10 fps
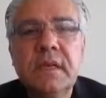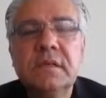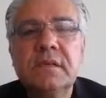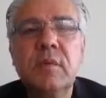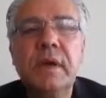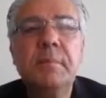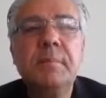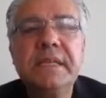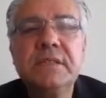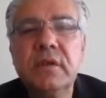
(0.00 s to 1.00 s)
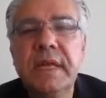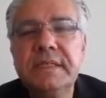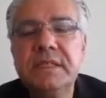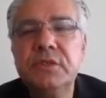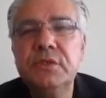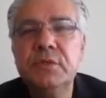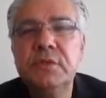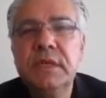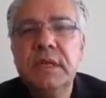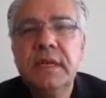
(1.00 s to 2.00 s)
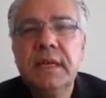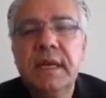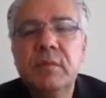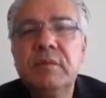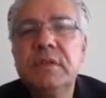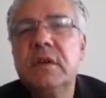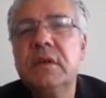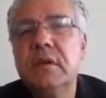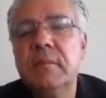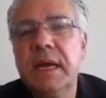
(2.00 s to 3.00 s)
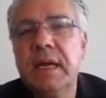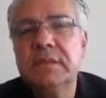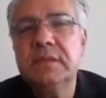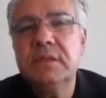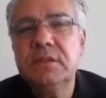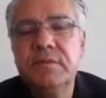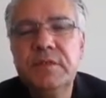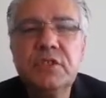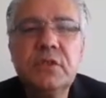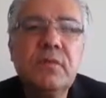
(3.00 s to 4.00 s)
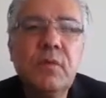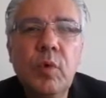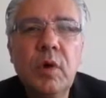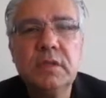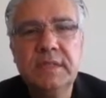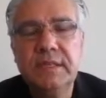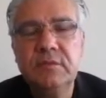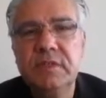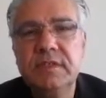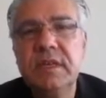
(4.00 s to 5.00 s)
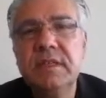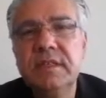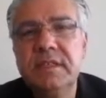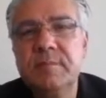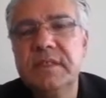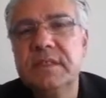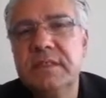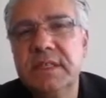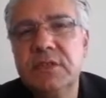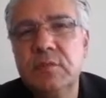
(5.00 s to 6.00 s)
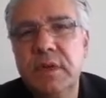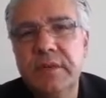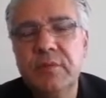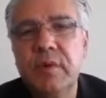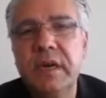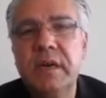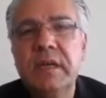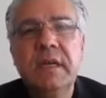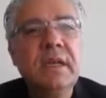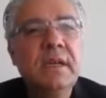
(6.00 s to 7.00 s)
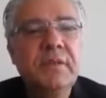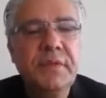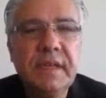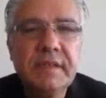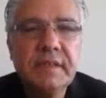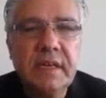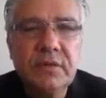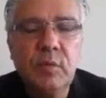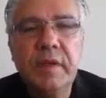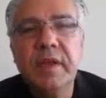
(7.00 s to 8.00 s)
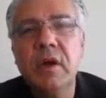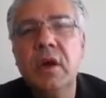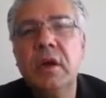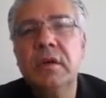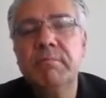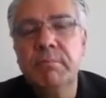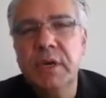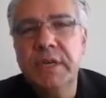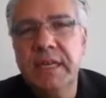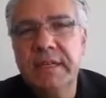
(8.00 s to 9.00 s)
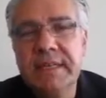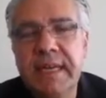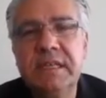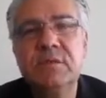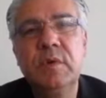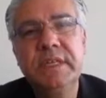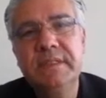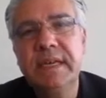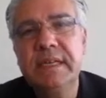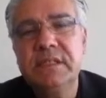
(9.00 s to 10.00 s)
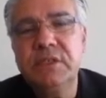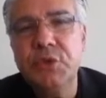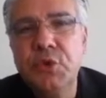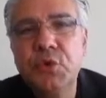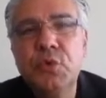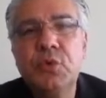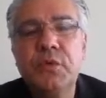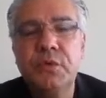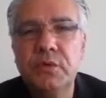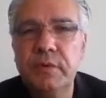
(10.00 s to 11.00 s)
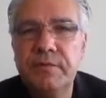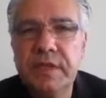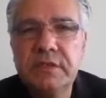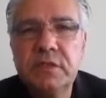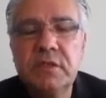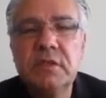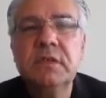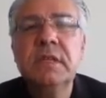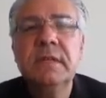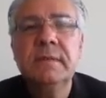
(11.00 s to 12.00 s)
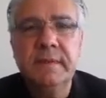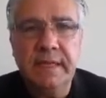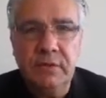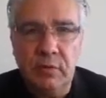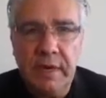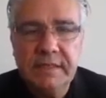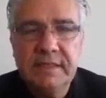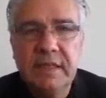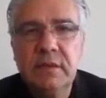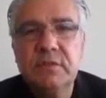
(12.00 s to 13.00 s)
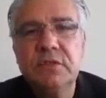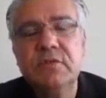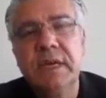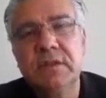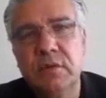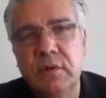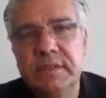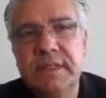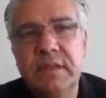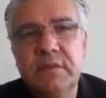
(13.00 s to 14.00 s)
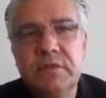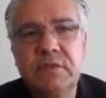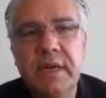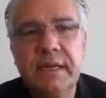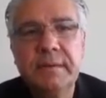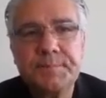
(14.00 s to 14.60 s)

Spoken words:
So what are mental attitudes? And when we talk about the vision of the world that we started this presentation with, where things are the way they are, money does what it does to you through the filter, they're the right side of the track, the wrong side of the track,